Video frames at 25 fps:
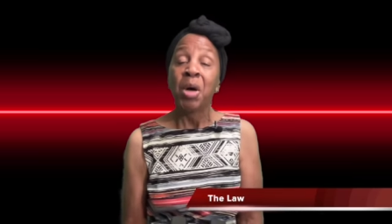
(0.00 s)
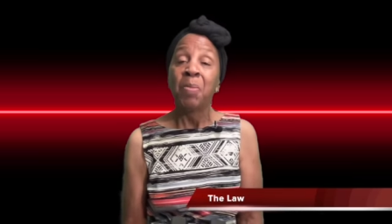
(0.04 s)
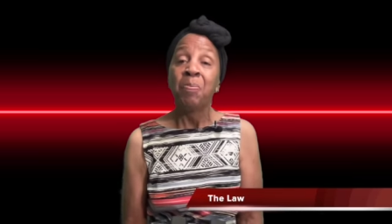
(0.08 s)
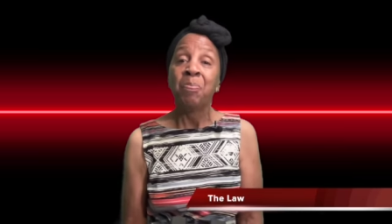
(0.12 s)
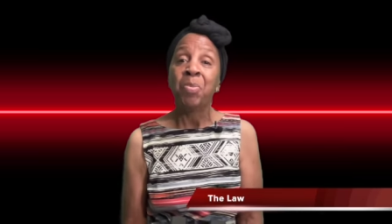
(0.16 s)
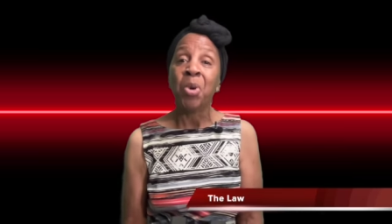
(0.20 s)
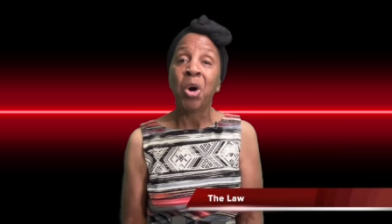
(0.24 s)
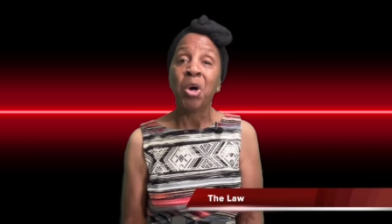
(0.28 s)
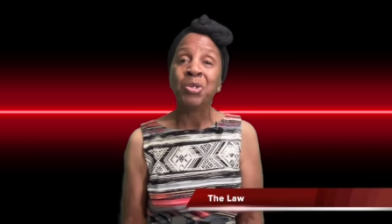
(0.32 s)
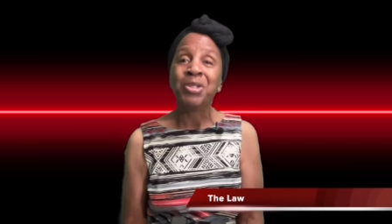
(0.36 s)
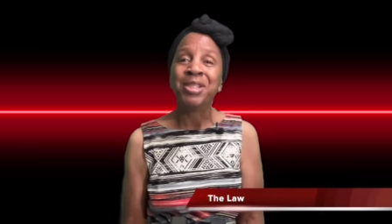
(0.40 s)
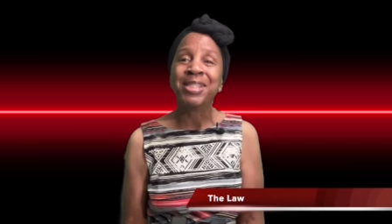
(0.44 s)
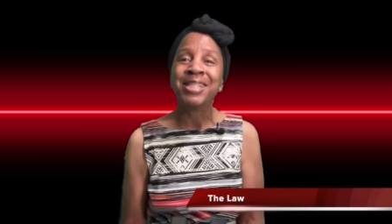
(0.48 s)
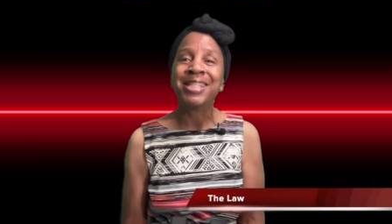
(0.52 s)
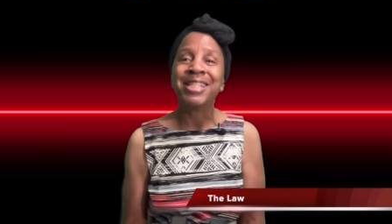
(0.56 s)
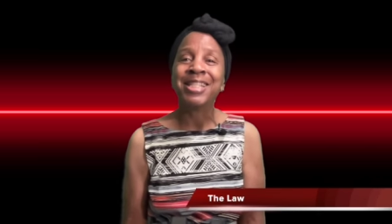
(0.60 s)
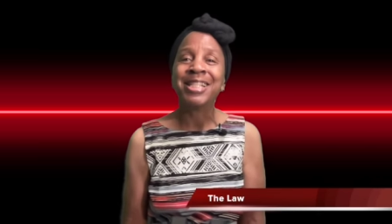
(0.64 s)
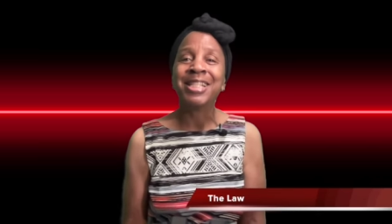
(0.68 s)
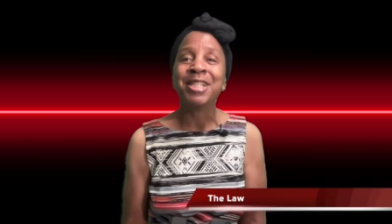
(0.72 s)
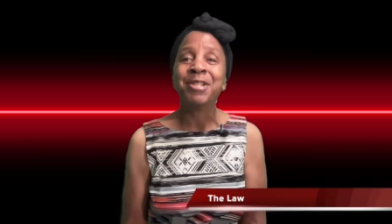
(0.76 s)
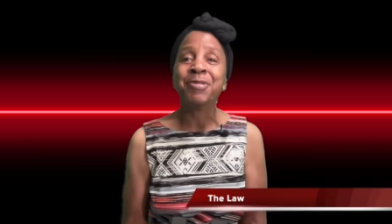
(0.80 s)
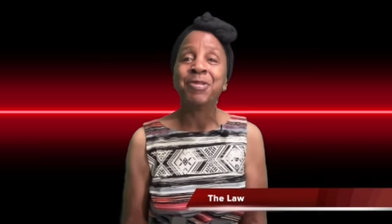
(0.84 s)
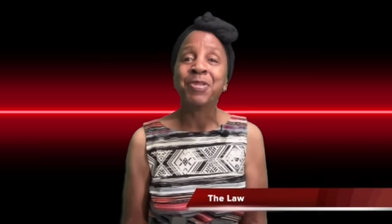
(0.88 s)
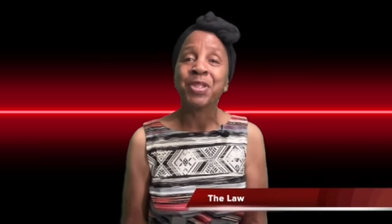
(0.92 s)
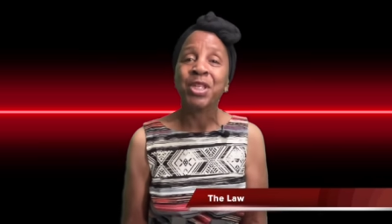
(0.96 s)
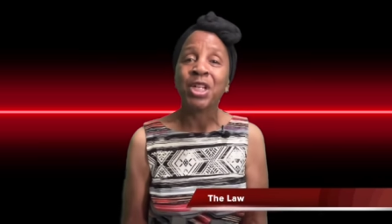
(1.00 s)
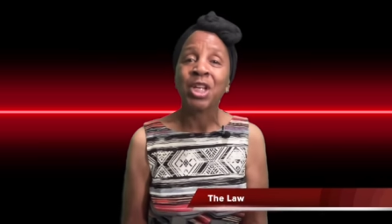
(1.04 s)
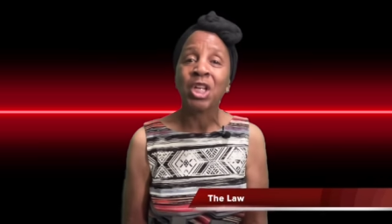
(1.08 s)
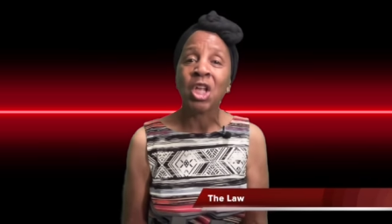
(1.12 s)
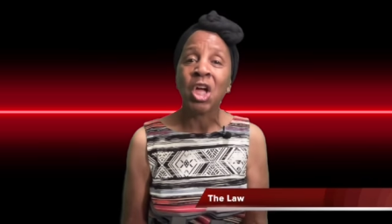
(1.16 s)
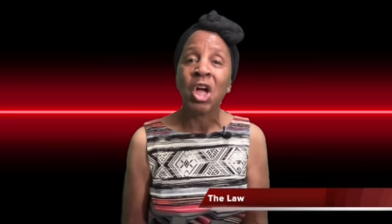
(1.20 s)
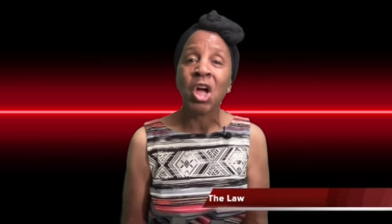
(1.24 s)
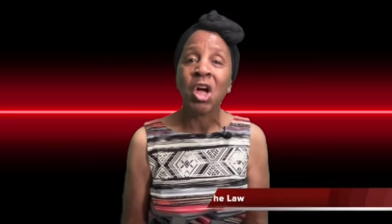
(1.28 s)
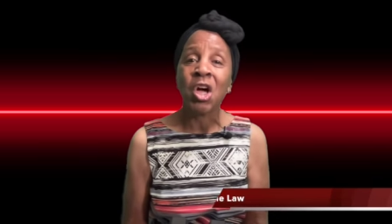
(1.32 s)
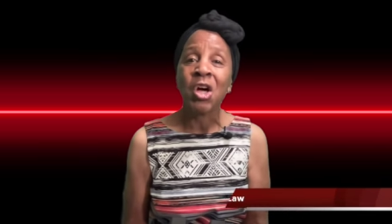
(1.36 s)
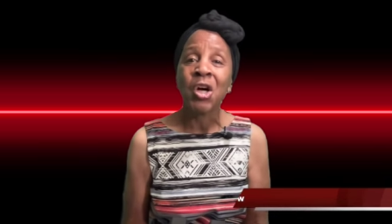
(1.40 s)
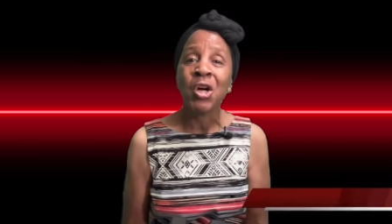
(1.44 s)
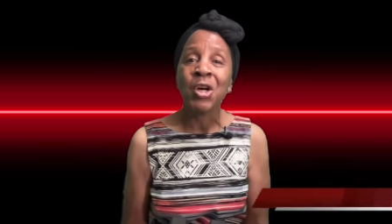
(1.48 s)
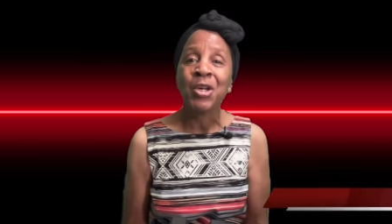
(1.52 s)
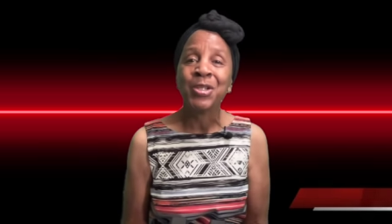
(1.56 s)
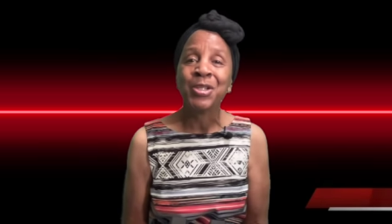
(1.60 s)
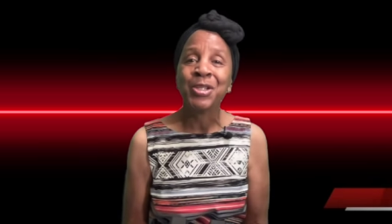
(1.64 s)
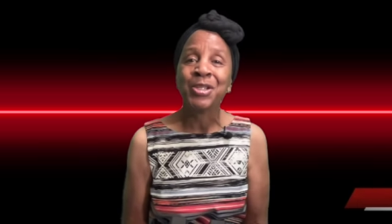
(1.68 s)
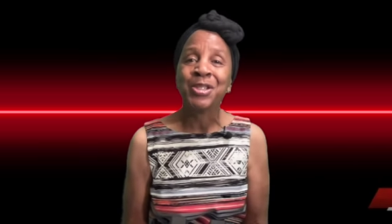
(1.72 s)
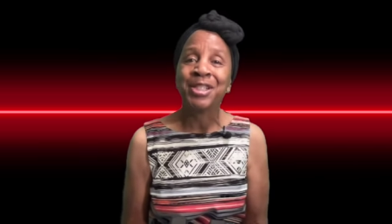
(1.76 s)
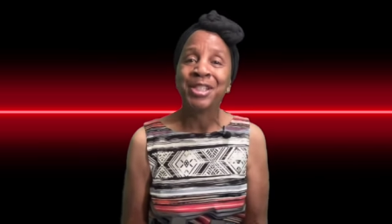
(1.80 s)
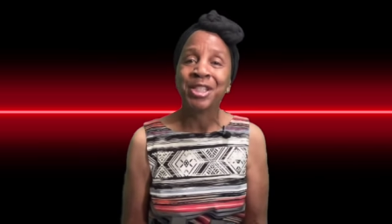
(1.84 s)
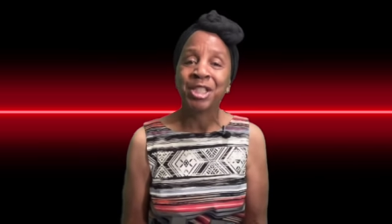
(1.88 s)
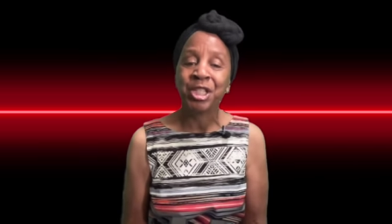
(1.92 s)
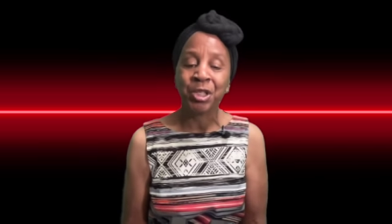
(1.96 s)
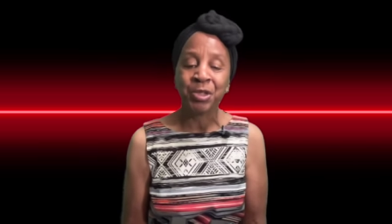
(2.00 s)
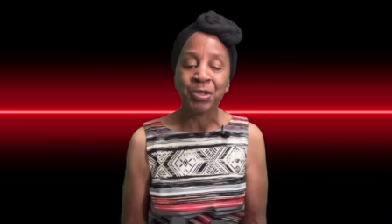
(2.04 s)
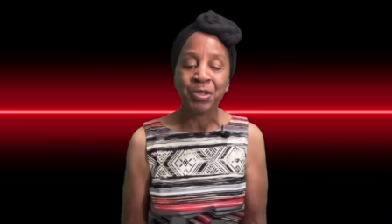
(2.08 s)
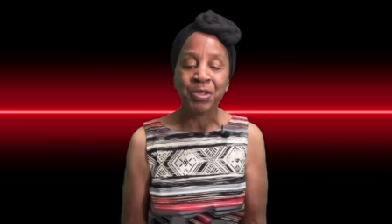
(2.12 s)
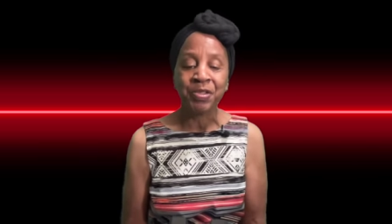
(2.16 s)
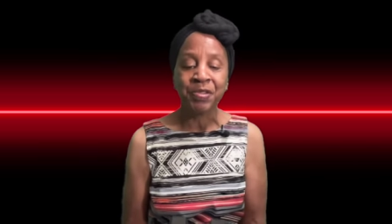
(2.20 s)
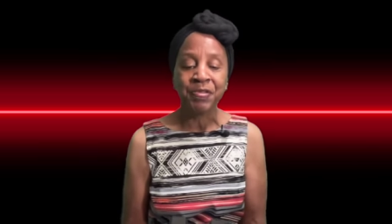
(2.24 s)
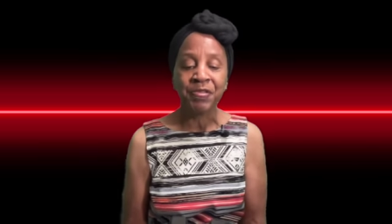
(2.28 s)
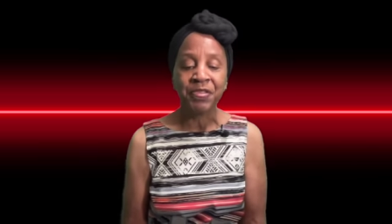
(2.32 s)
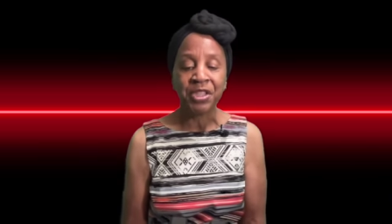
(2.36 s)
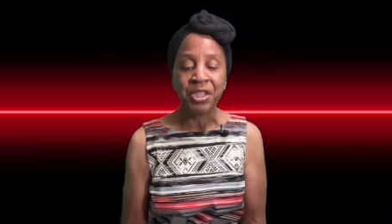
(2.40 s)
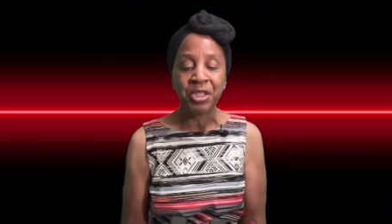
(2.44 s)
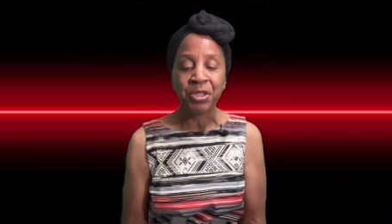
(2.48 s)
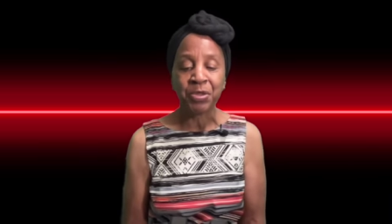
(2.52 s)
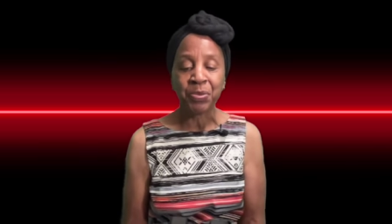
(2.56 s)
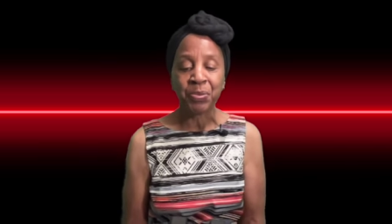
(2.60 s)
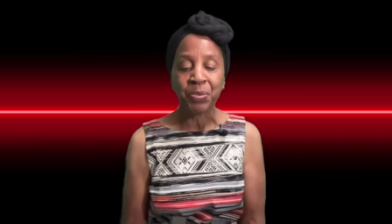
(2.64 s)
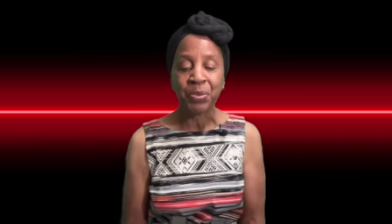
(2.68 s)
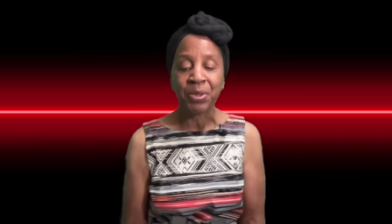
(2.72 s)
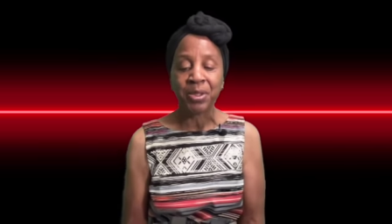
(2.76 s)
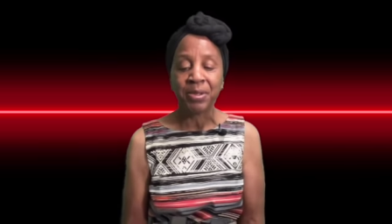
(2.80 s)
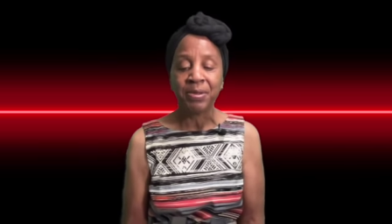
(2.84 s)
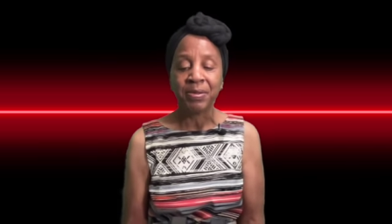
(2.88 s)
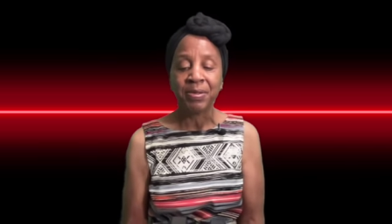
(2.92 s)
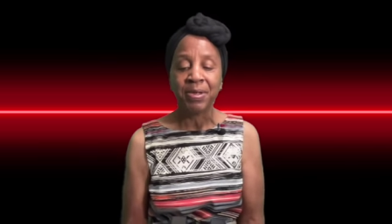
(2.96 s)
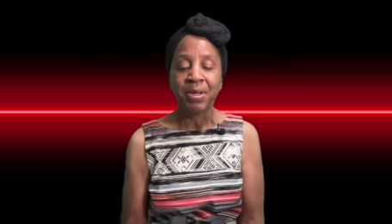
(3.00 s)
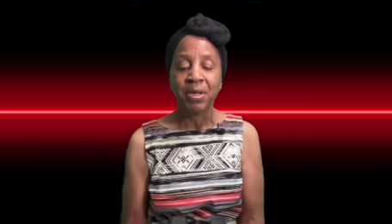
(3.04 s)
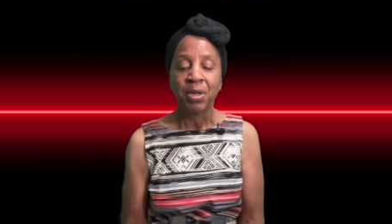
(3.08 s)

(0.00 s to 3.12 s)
Moses delivered the law to the children of Israel,